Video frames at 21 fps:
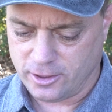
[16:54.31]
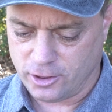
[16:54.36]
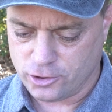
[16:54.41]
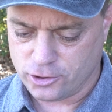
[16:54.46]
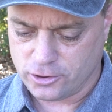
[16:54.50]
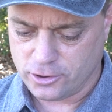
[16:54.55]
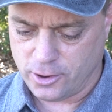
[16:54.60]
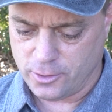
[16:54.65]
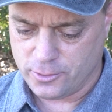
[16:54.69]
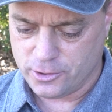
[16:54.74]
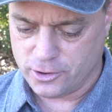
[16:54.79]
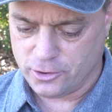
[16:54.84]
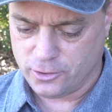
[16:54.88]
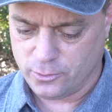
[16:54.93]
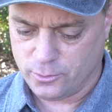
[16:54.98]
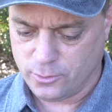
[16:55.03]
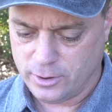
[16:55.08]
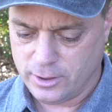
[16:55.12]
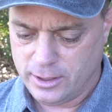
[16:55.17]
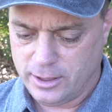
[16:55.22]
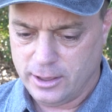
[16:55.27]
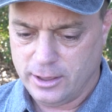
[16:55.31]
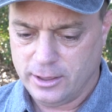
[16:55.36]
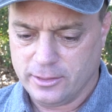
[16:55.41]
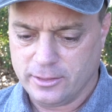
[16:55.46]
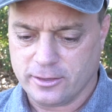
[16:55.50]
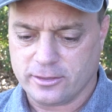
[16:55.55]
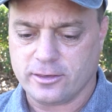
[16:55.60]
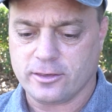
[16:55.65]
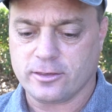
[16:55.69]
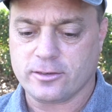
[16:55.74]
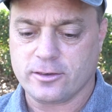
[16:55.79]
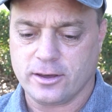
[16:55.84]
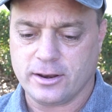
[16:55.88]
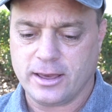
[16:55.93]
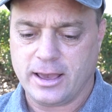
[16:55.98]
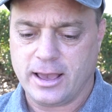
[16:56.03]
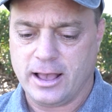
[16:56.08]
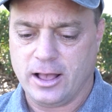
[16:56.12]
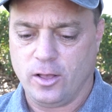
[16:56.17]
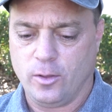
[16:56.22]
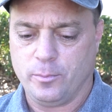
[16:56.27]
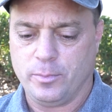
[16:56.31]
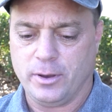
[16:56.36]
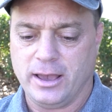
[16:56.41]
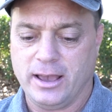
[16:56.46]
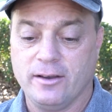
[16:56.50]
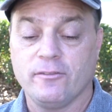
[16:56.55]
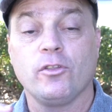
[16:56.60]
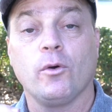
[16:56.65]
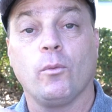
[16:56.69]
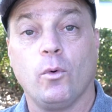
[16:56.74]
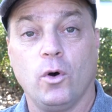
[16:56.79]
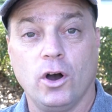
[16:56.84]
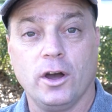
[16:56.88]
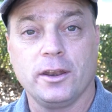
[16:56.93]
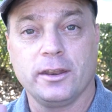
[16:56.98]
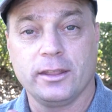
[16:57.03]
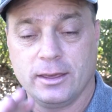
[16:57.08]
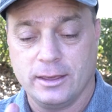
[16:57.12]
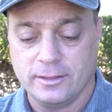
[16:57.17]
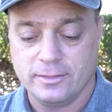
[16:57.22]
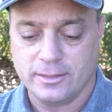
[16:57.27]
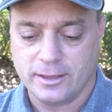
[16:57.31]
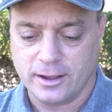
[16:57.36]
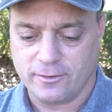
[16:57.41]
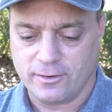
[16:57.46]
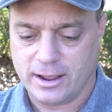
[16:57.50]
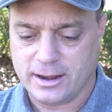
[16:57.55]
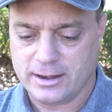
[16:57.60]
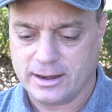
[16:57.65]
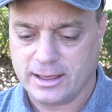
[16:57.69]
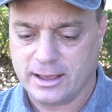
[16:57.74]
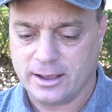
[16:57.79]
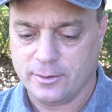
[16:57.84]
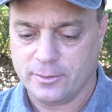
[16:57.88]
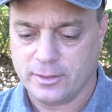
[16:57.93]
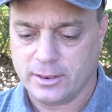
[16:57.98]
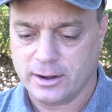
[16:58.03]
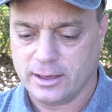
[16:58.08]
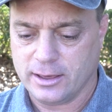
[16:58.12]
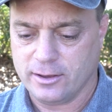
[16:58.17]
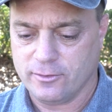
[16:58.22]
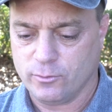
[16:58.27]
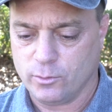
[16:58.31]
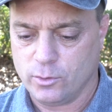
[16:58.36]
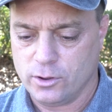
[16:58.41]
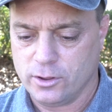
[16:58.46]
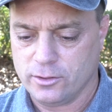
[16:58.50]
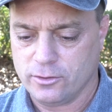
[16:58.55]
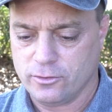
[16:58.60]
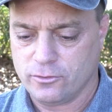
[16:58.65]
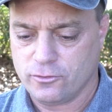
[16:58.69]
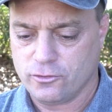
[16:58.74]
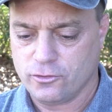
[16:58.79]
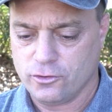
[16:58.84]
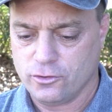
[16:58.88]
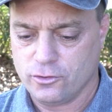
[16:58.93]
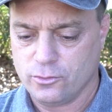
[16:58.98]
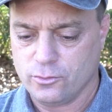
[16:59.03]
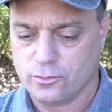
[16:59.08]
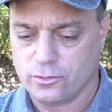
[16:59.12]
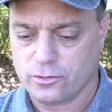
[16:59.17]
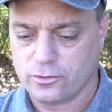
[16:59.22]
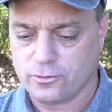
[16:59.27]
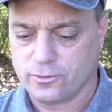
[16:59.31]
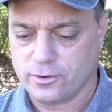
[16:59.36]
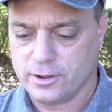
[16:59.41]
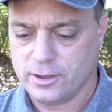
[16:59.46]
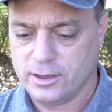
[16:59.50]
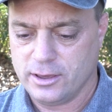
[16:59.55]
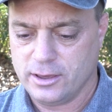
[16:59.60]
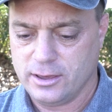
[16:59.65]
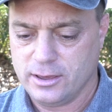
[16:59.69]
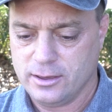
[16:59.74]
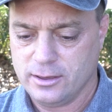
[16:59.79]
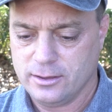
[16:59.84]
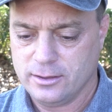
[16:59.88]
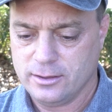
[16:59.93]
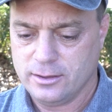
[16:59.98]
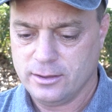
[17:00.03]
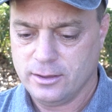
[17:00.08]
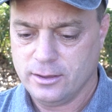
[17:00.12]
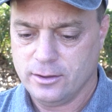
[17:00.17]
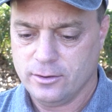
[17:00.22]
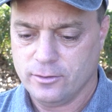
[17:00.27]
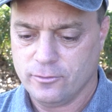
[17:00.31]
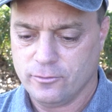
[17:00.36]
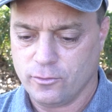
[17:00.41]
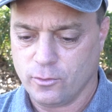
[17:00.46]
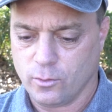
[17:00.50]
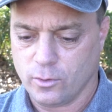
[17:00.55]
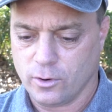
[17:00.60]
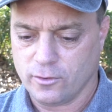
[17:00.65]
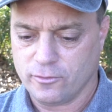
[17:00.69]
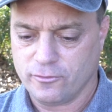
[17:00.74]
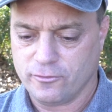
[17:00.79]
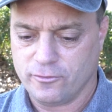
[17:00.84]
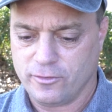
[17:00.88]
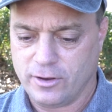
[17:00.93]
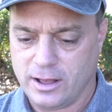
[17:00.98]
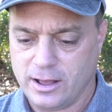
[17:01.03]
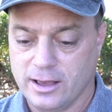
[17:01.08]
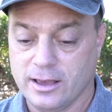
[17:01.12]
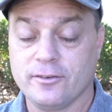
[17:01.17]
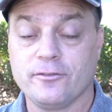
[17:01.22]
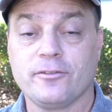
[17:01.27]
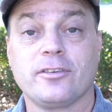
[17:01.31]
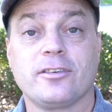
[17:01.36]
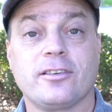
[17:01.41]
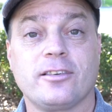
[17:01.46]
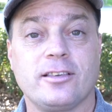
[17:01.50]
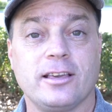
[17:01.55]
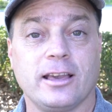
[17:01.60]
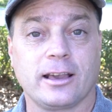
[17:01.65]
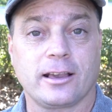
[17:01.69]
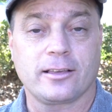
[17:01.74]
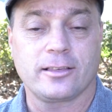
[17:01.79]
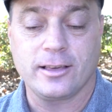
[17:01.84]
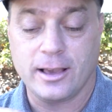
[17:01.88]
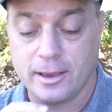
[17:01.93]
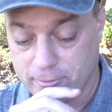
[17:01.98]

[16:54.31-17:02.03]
I'll show you. This is going to help. I have the 1 in there right now, and then I have 1, 2, 3, 4, 5, 6.